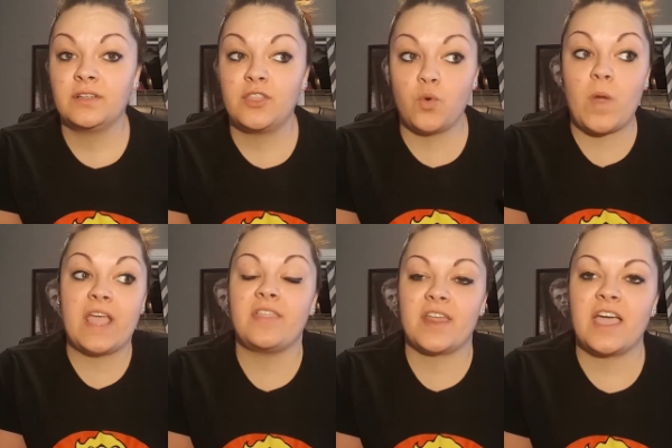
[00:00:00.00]
the
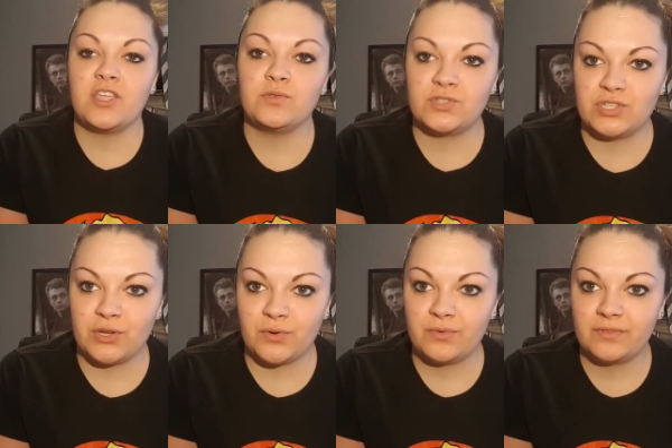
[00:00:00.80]
way that I used
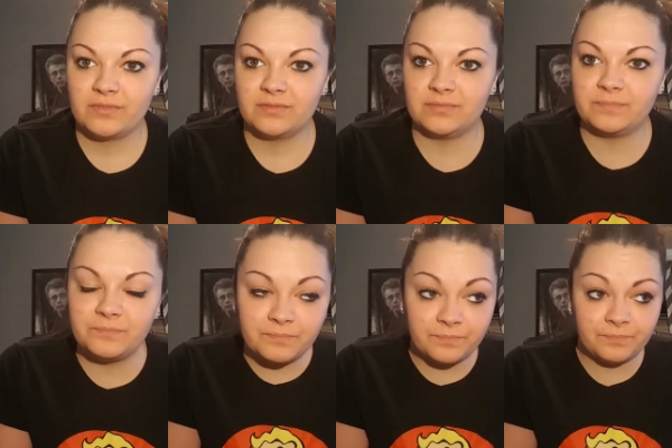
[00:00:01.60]

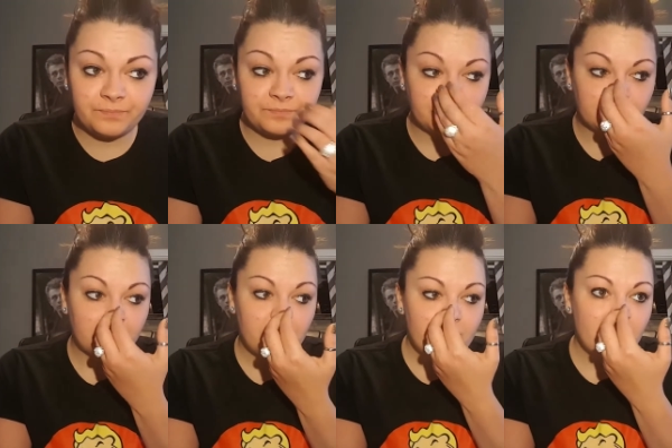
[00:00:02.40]
to.
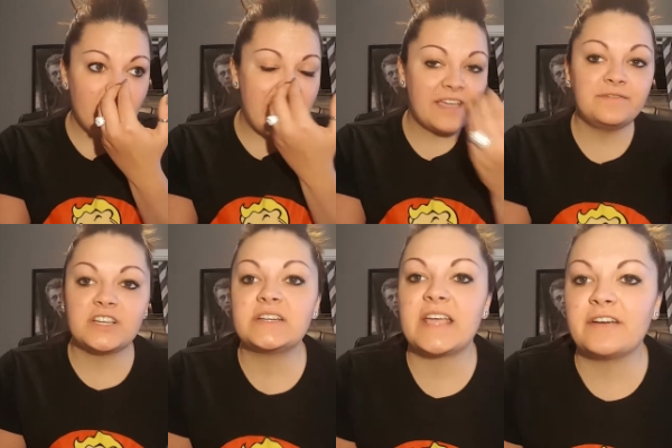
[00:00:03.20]
I have
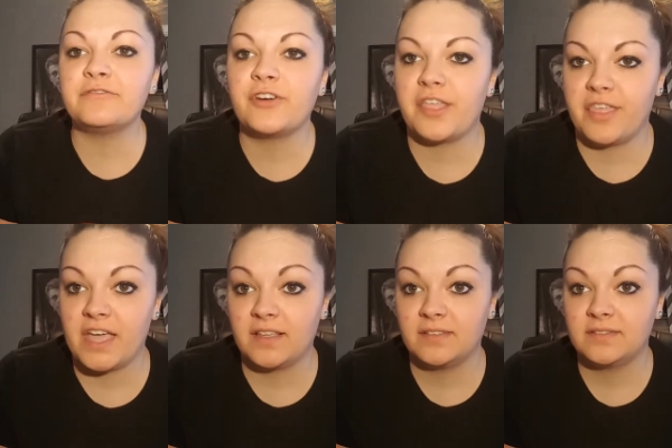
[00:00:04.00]
done everything.